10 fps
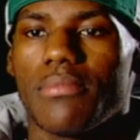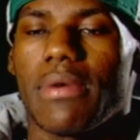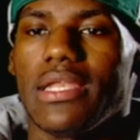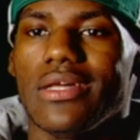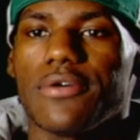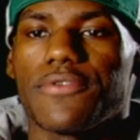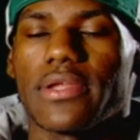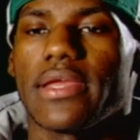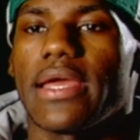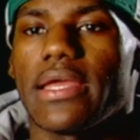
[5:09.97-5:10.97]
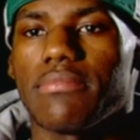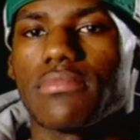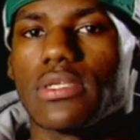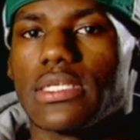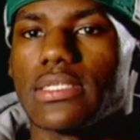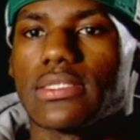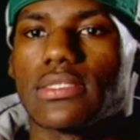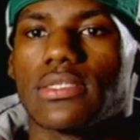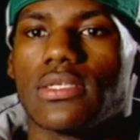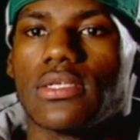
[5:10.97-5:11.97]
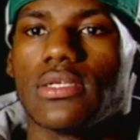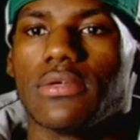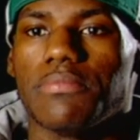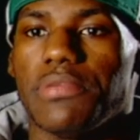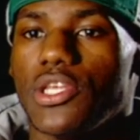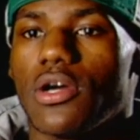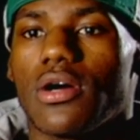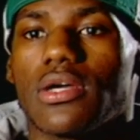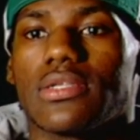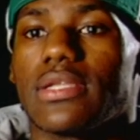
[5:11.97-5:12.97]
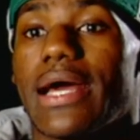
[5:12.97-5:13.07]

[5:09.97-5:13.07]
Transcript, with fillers: My love for the game is beyond,